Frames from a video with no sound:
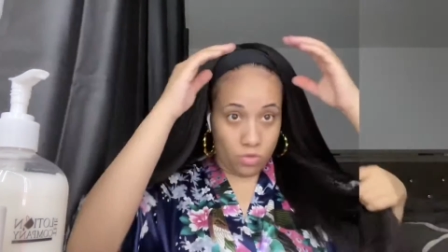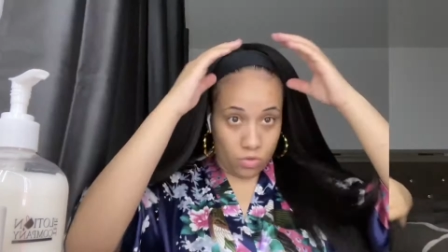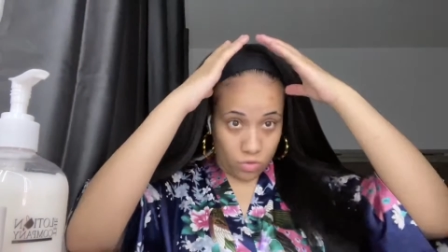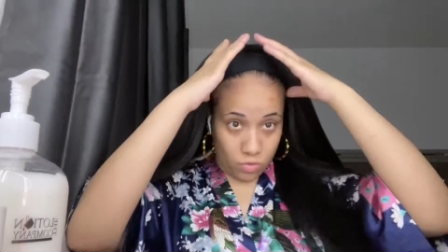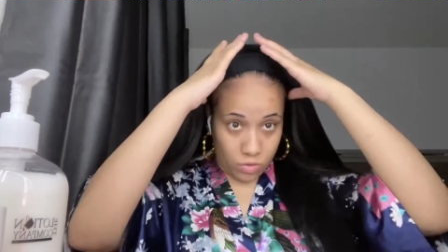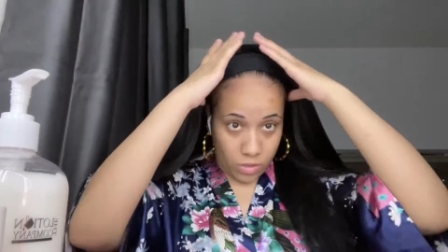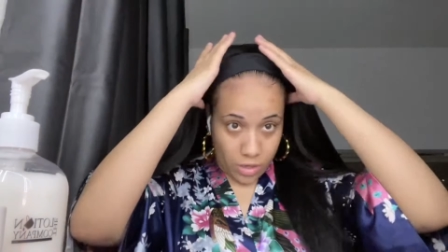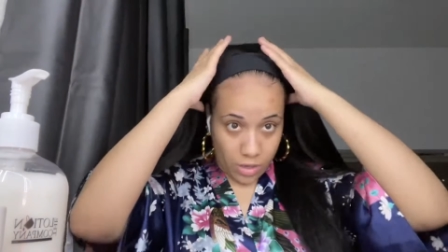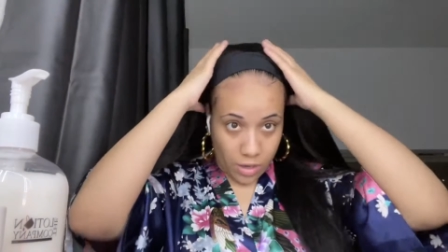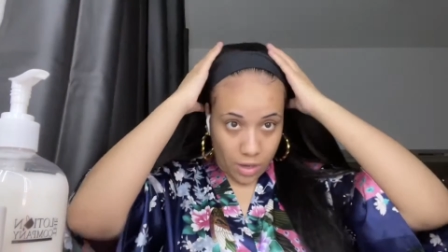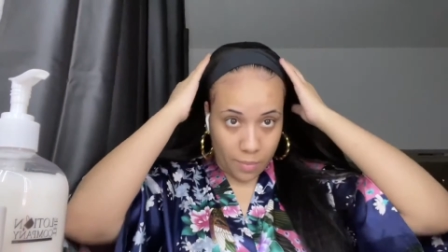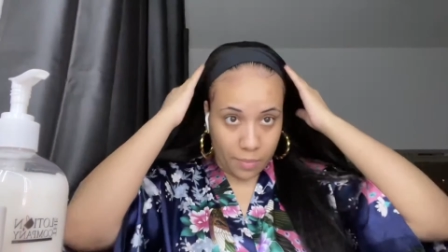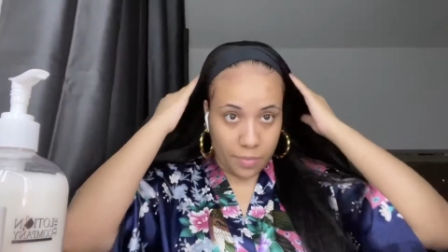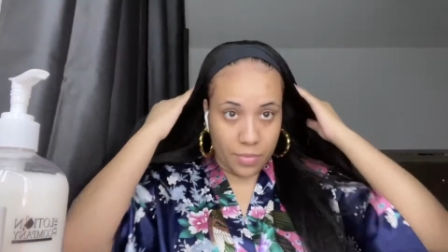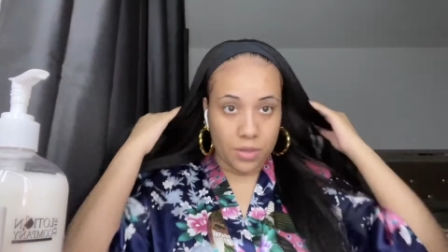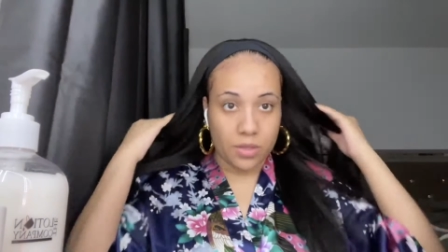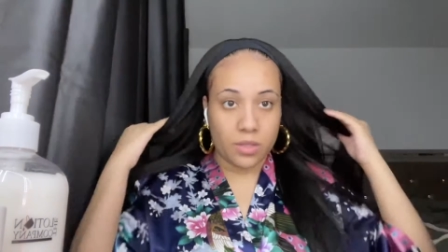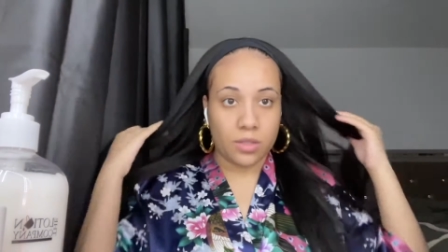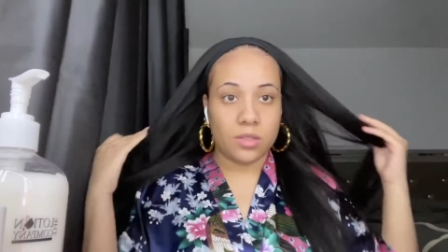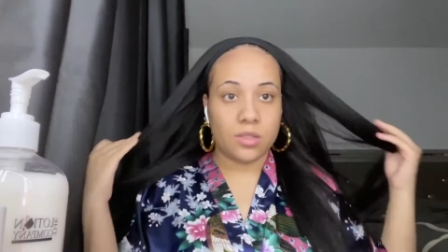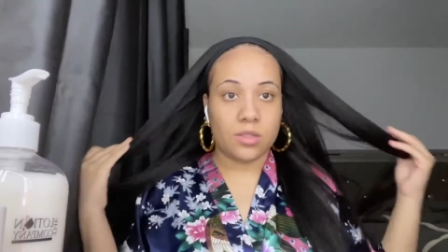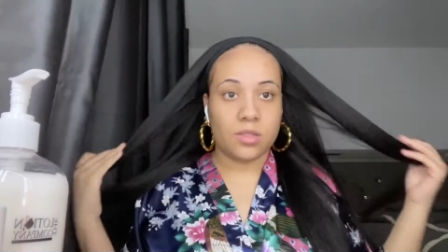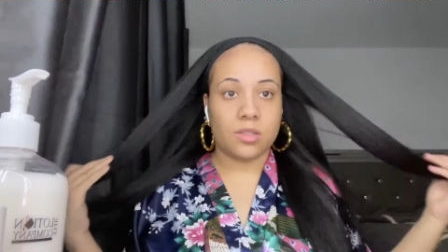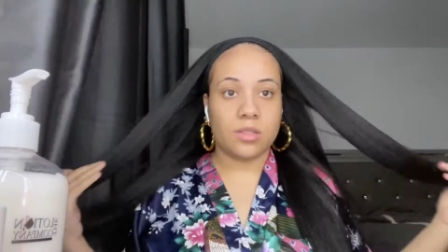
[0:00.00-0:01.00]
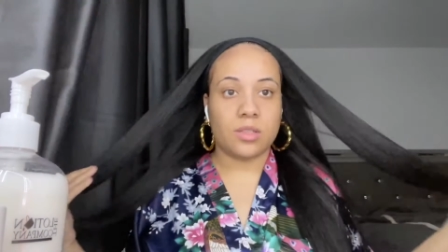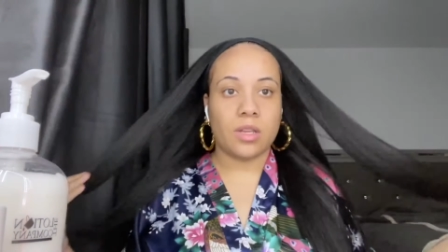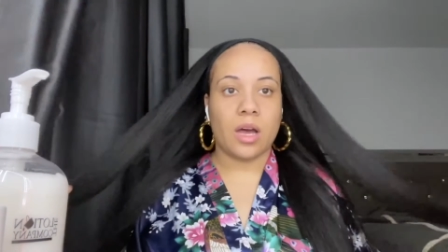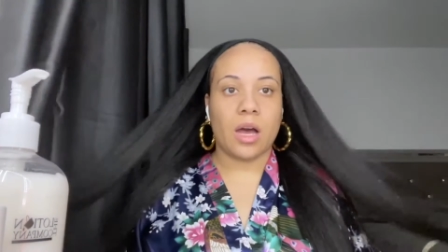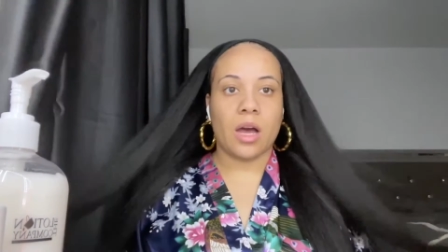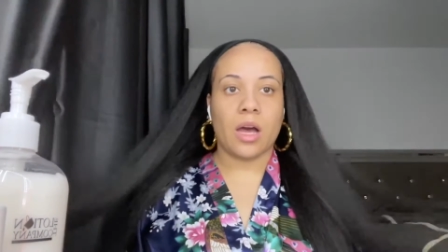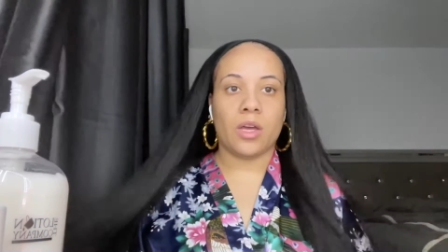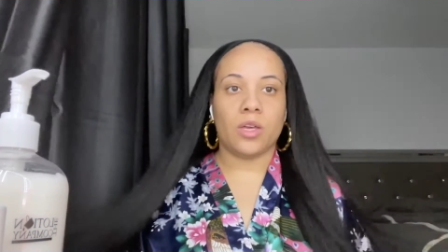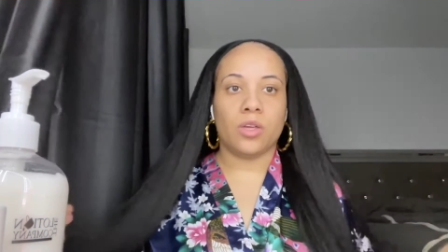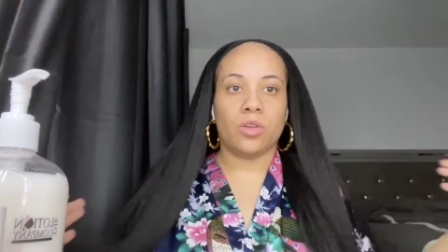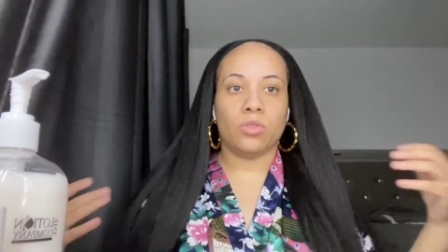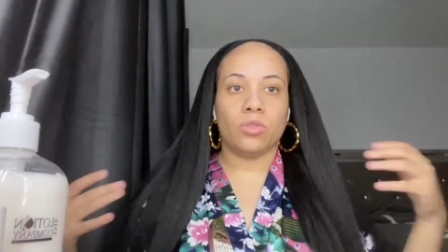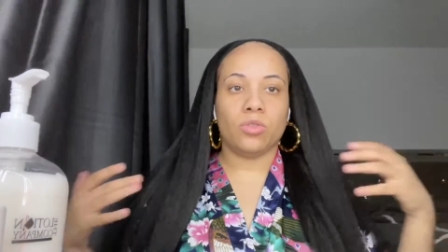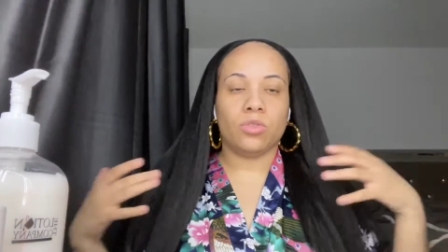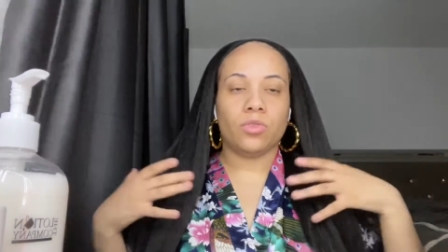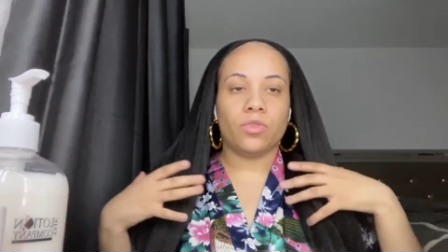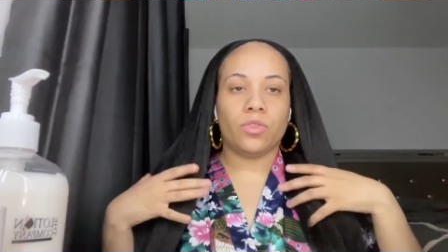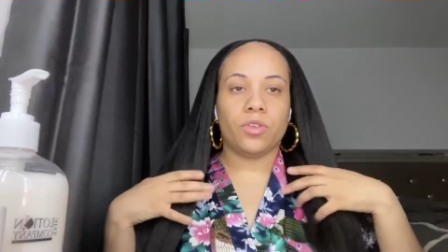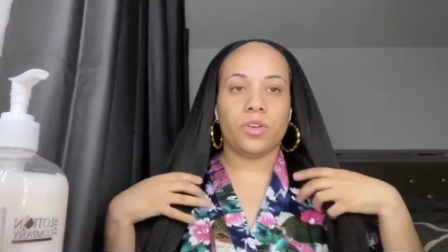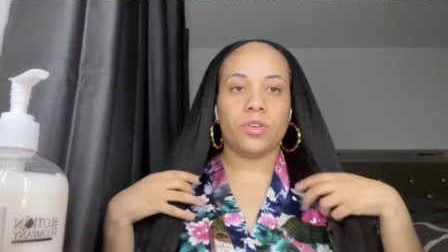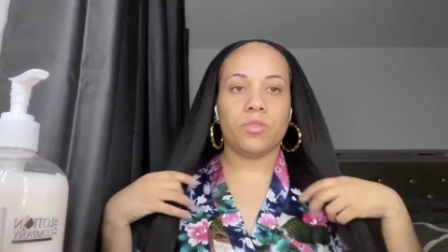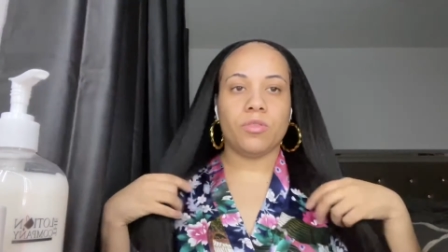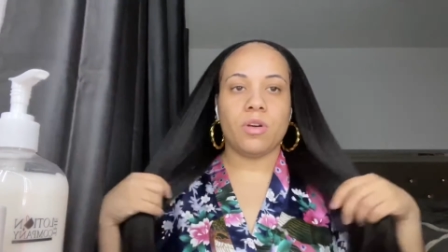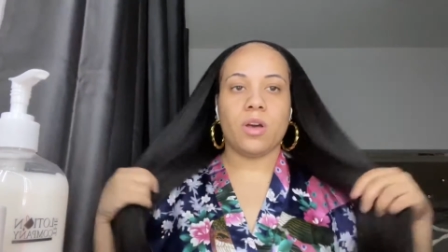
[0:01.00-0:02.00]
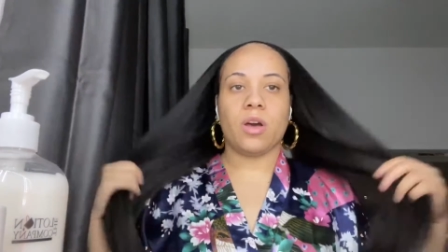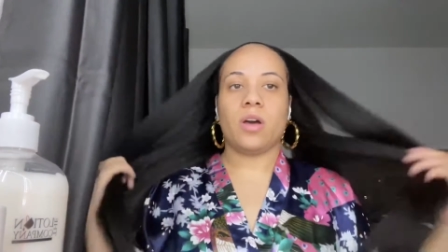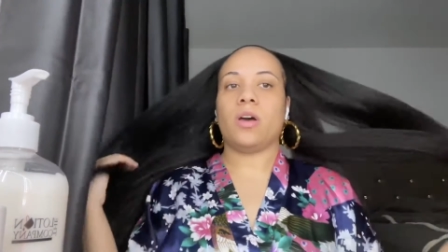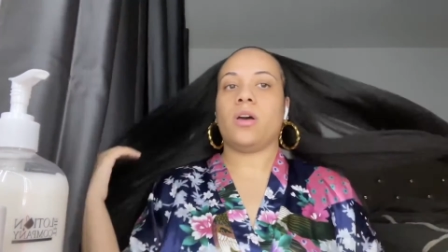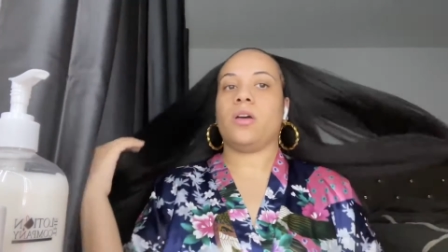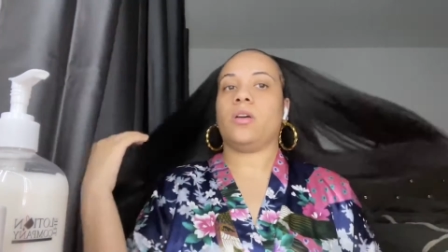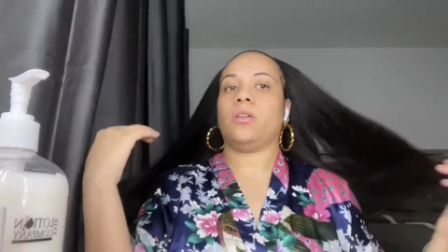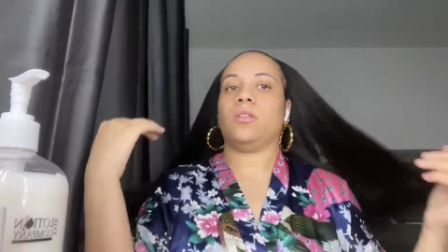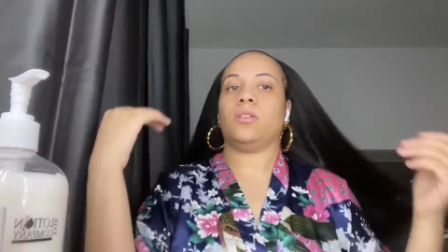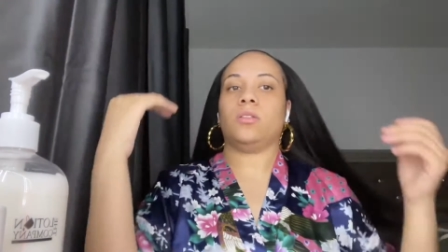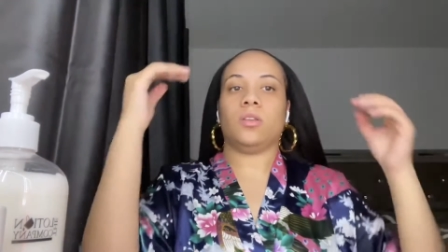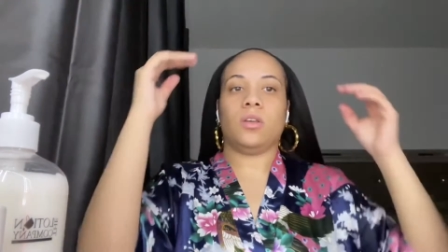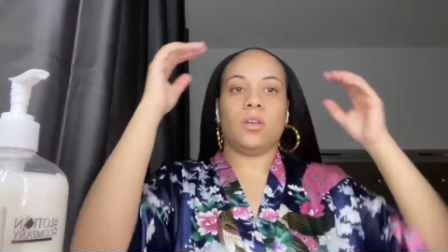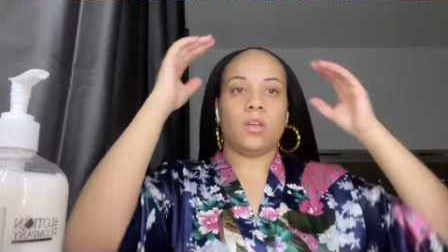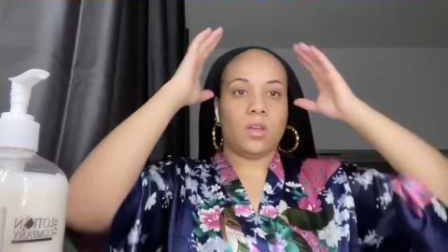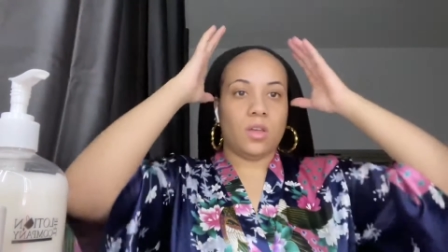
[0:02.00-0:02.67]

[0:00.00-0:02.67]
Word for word: Do a couple of styles for you guys.